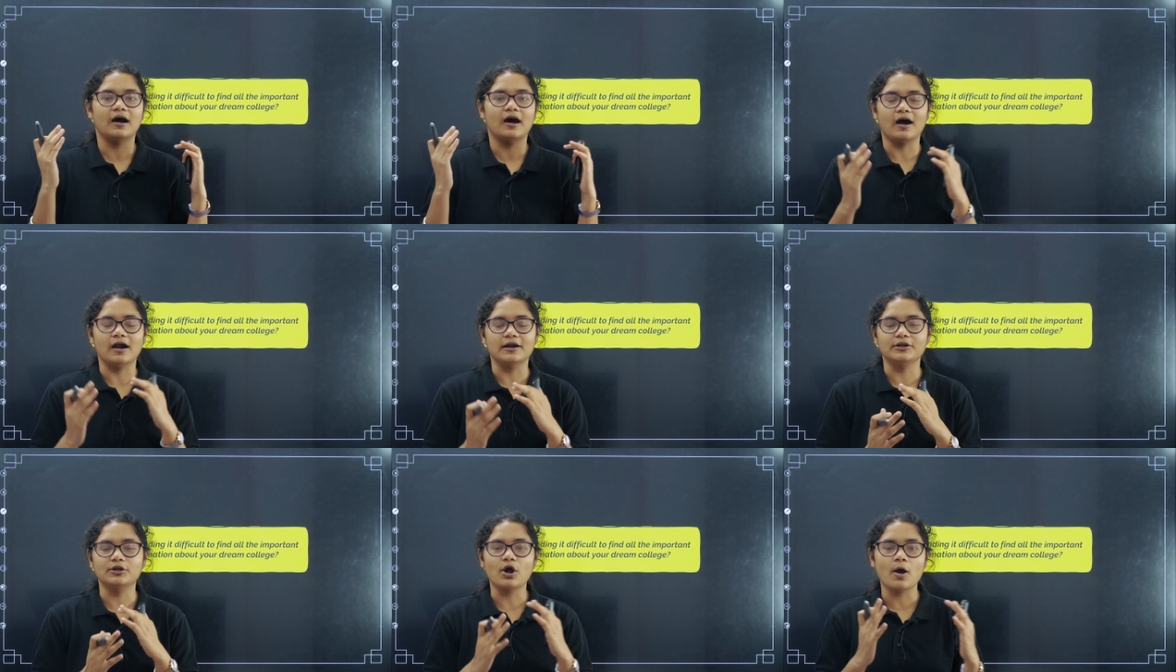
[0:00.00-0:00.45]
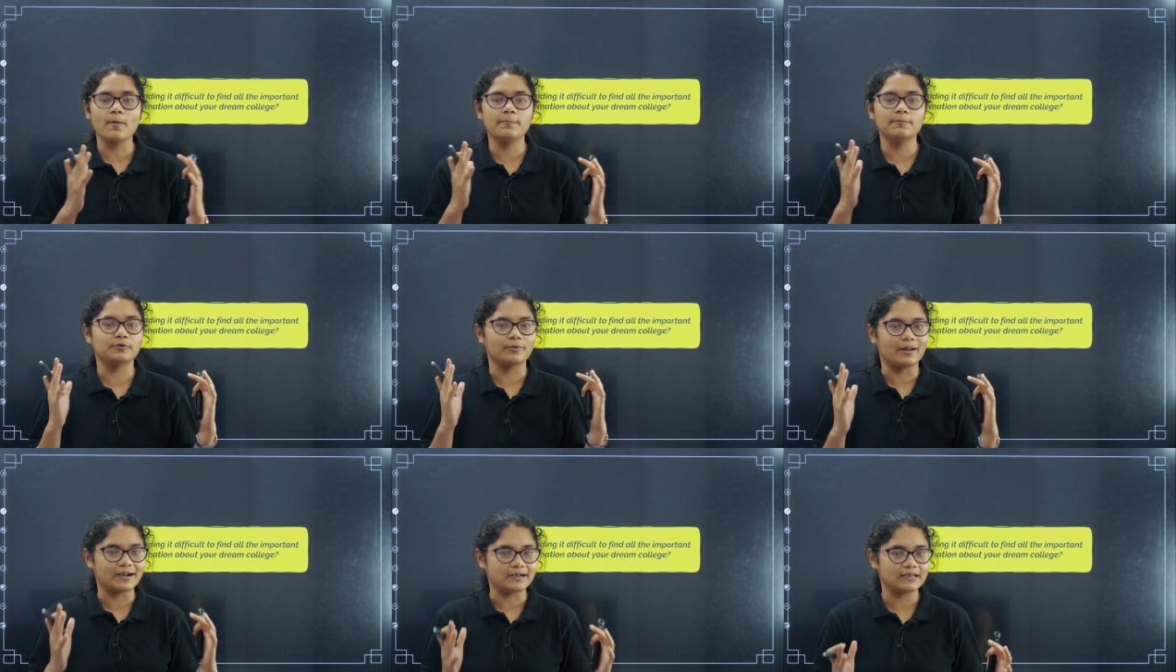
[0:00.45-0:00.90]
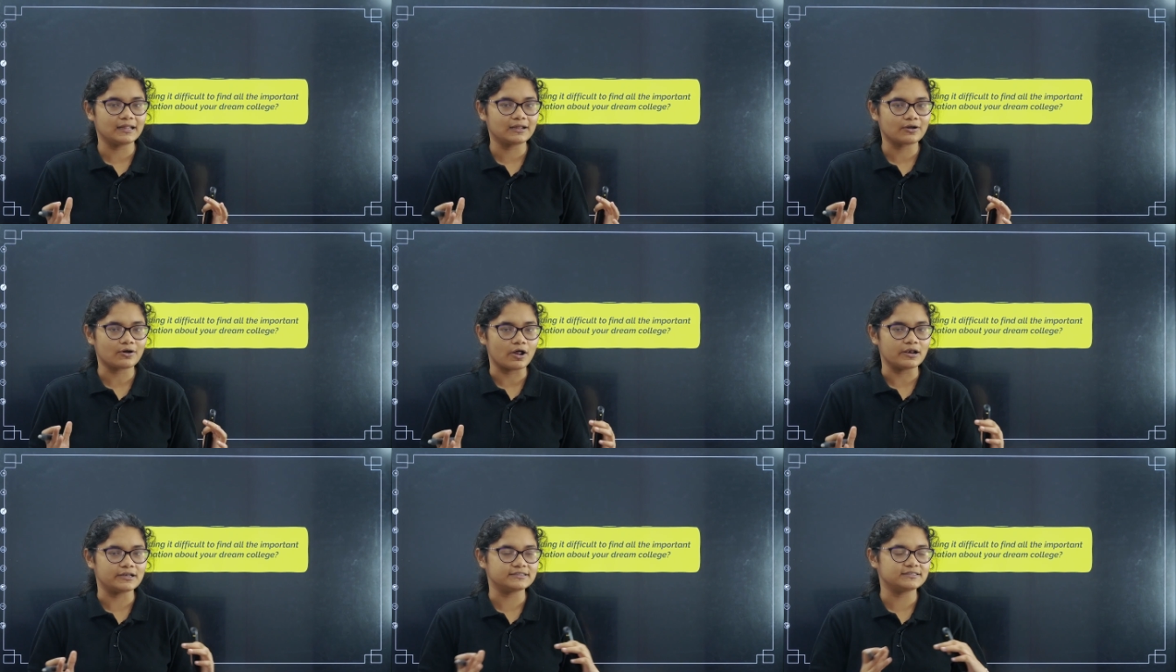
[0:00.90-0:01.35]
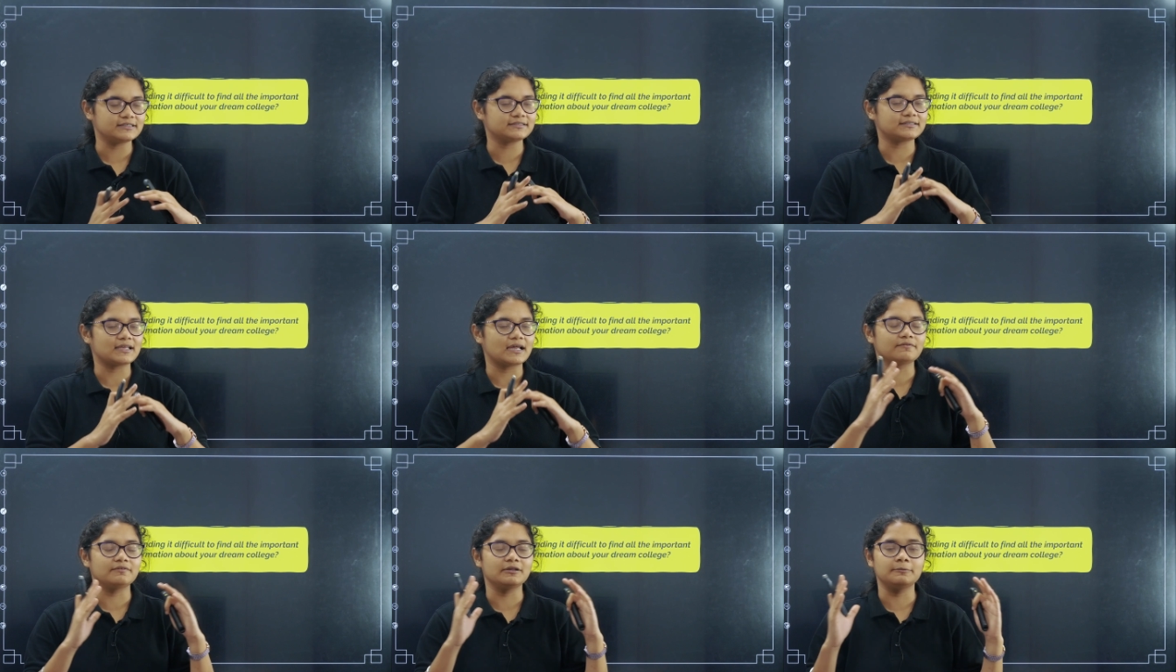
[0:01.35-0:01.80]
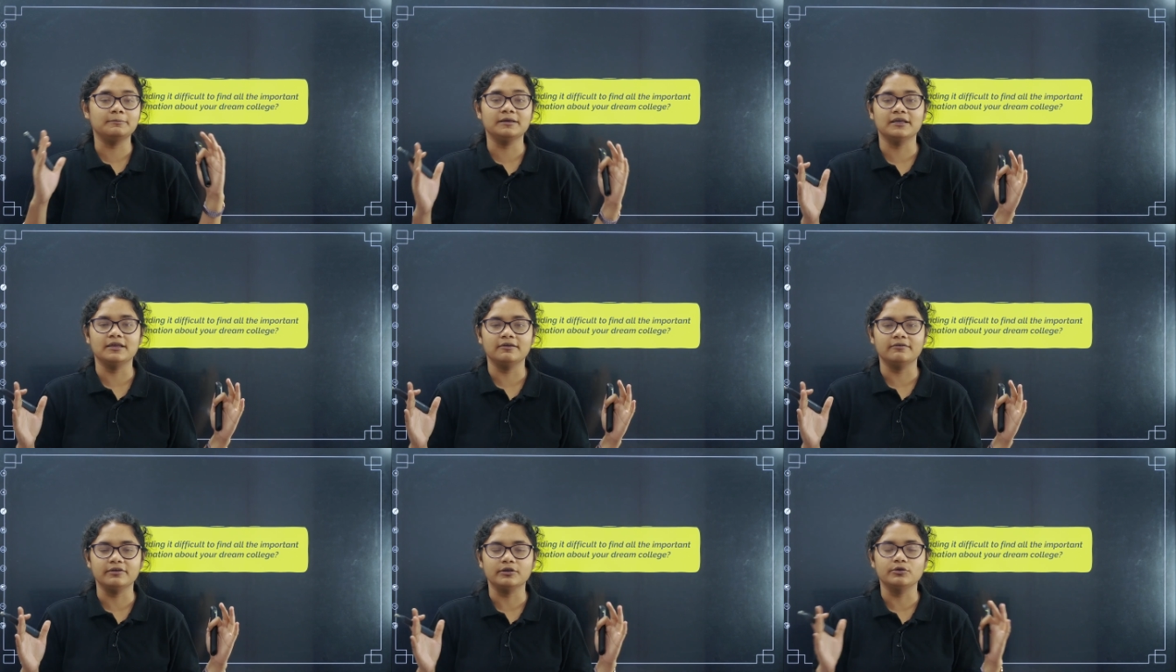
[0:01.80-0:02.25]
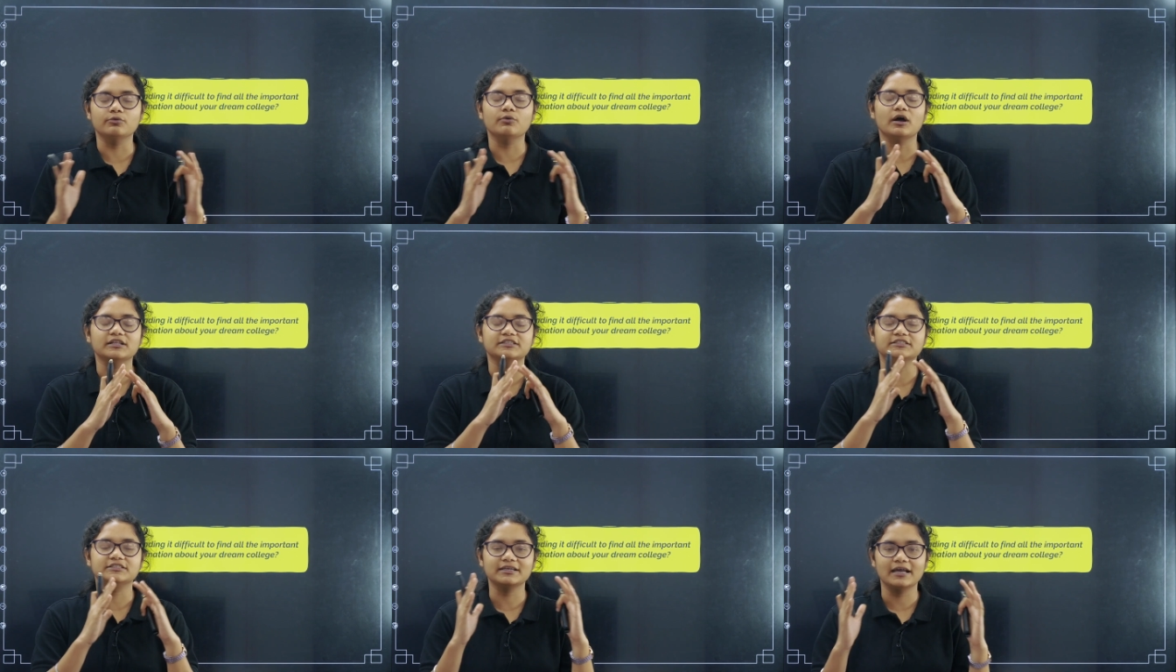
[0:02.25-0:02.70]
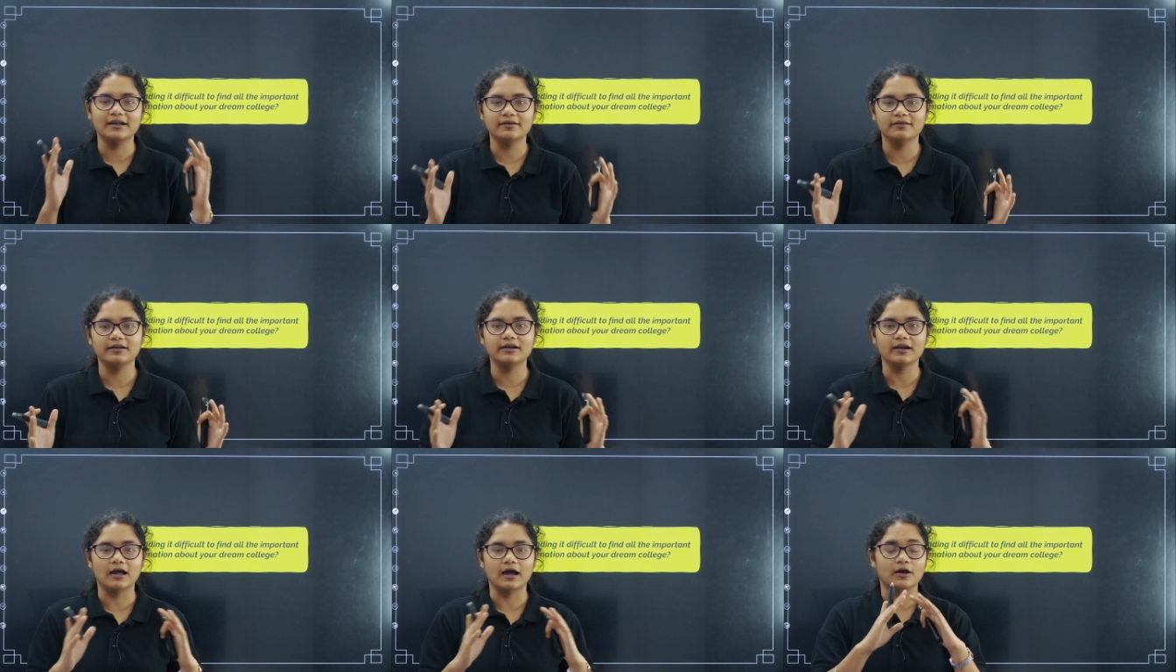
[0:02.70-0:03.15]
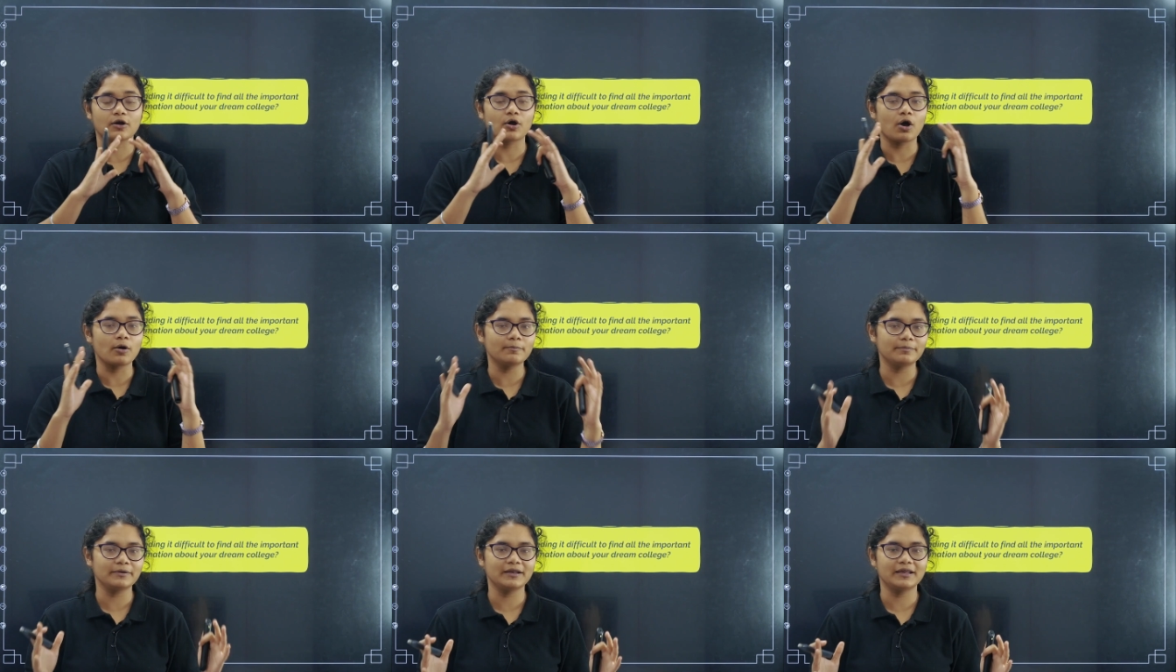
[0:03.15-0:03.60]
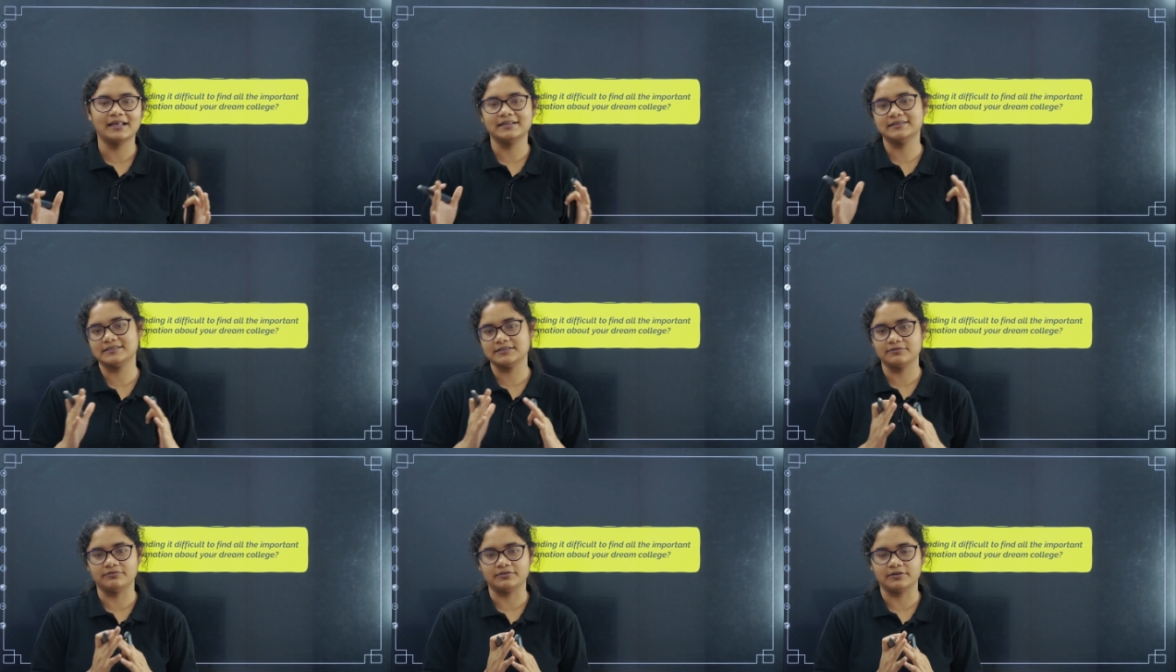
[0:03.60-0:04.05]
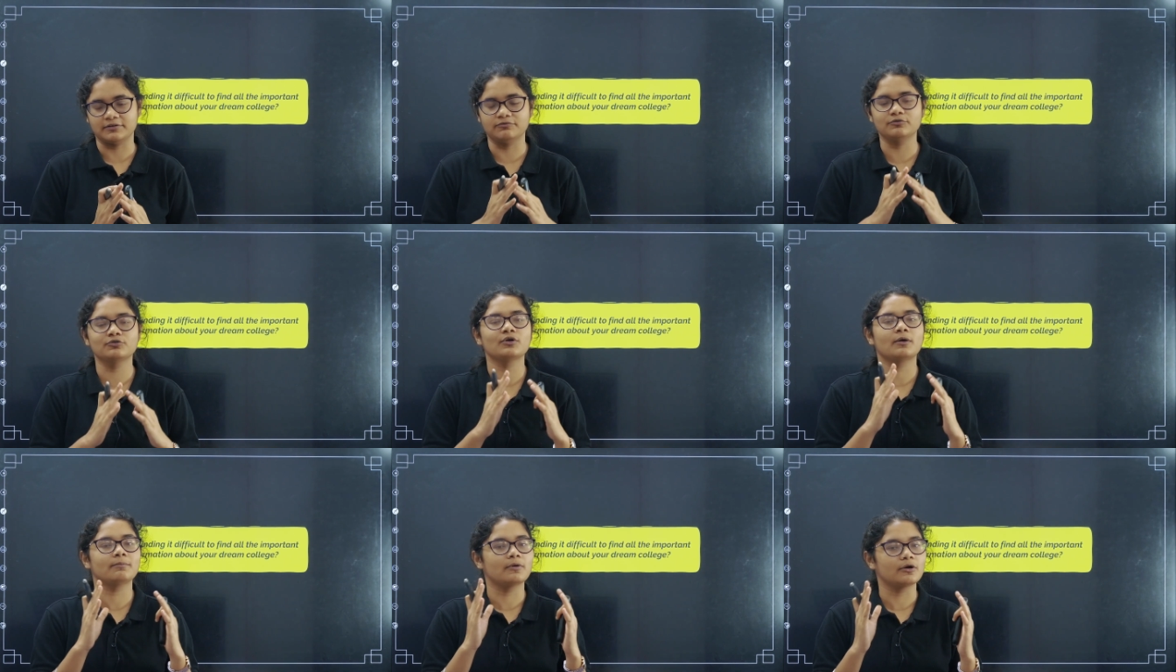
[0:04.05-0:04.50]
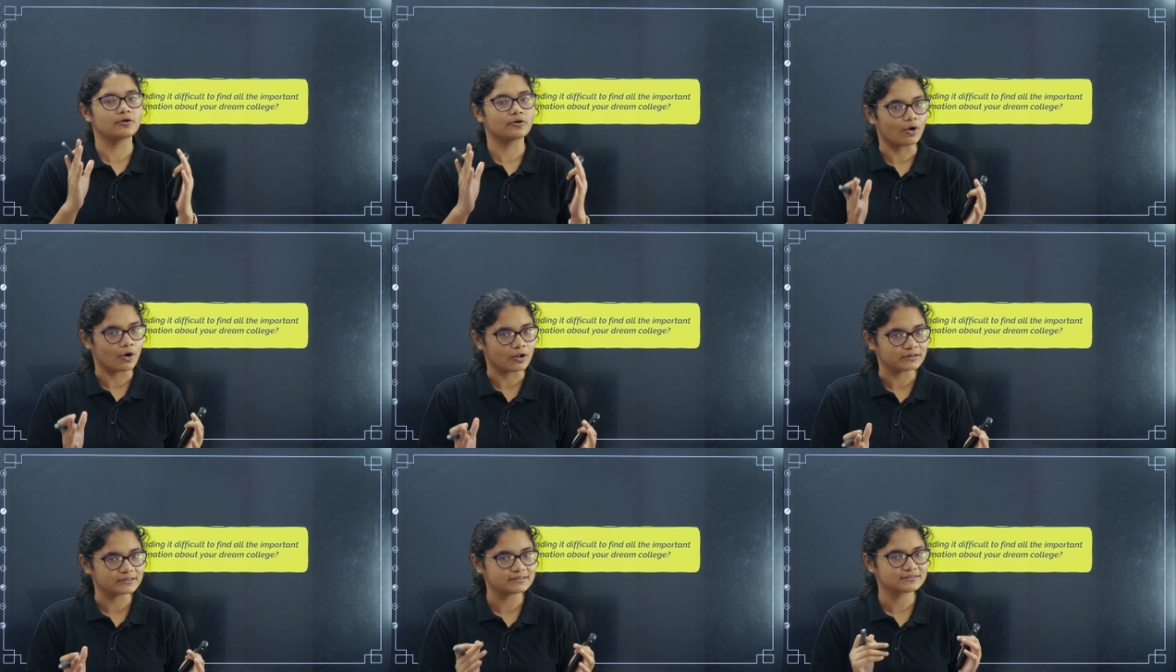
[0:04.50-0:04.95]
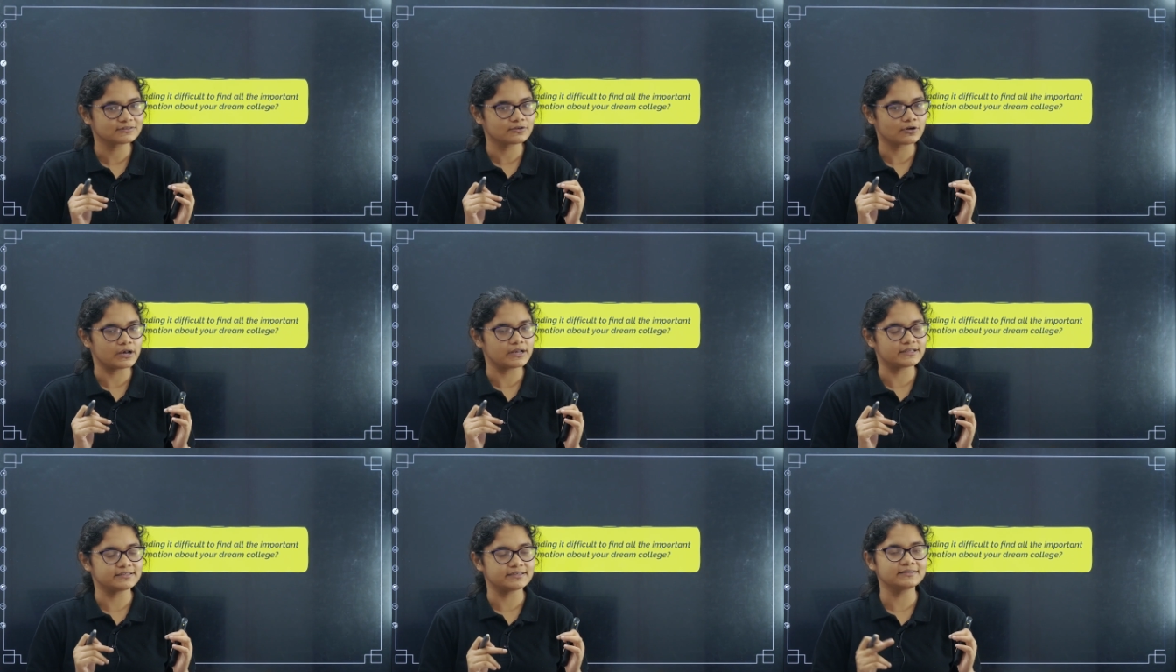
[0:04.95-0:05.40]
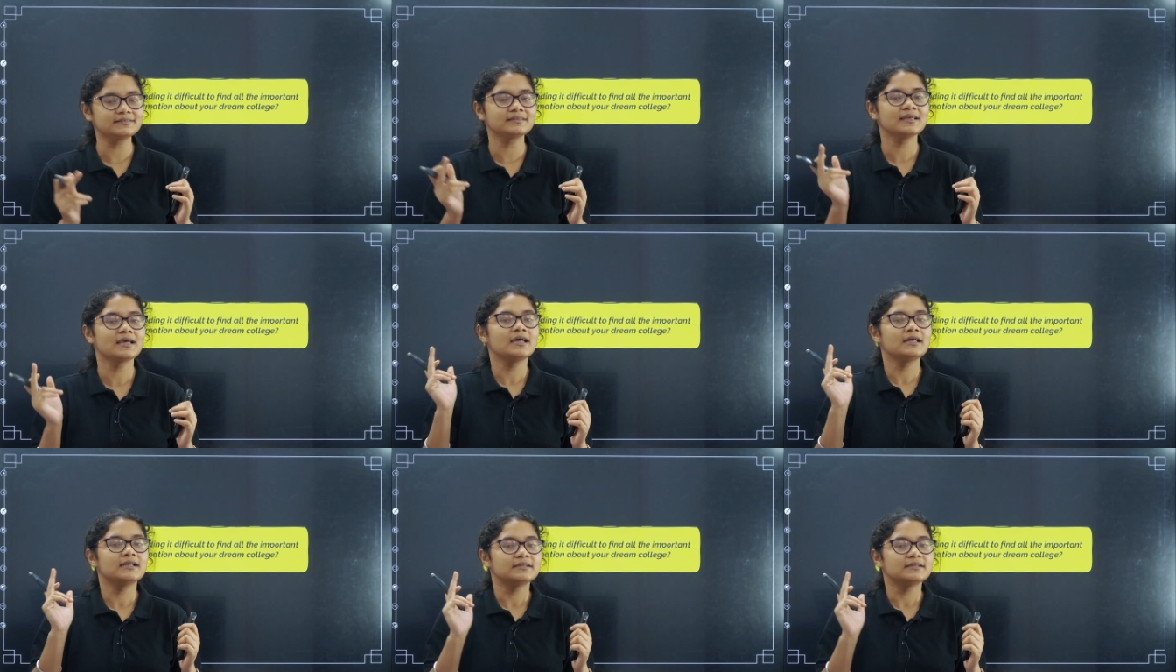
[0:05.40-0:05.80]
uh, top 20 colleges and we will be giving you a general a comprehensive review about all these colleges